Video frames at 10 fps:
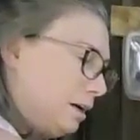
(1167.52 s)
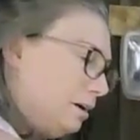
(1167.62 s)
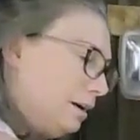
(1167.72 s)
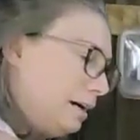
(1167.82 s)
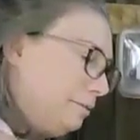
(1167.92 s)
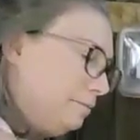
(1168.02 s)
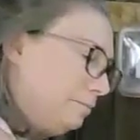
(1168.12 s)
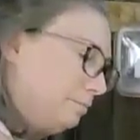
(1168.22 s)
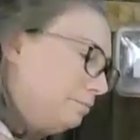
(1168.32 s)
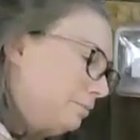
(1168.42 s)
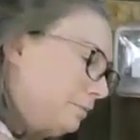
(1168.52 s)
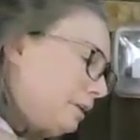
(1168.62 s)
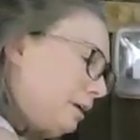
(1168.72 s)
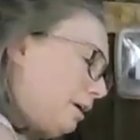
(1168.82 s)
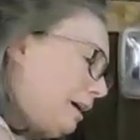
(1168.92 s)
All right,
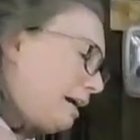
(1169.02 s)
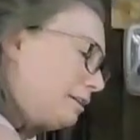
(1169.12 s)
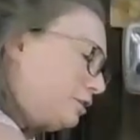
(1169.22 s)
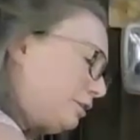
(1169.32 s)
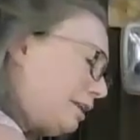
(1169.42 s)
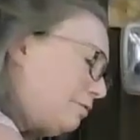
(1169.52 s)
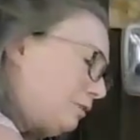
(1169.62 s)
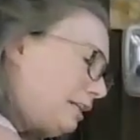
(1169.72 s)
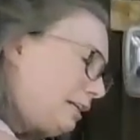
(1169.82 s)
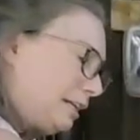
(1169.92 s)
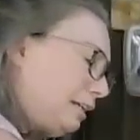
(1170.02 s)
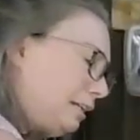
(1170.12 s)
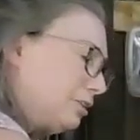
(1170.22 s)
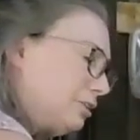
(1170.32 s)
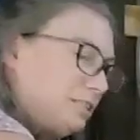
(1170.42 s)
our eggs are lovely and
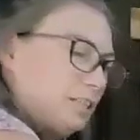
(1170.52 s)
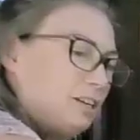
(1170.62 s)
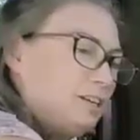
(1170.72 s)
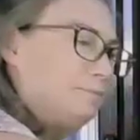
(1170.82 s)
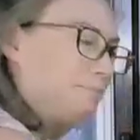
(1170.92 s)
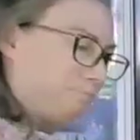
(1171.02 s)
getting cooked here.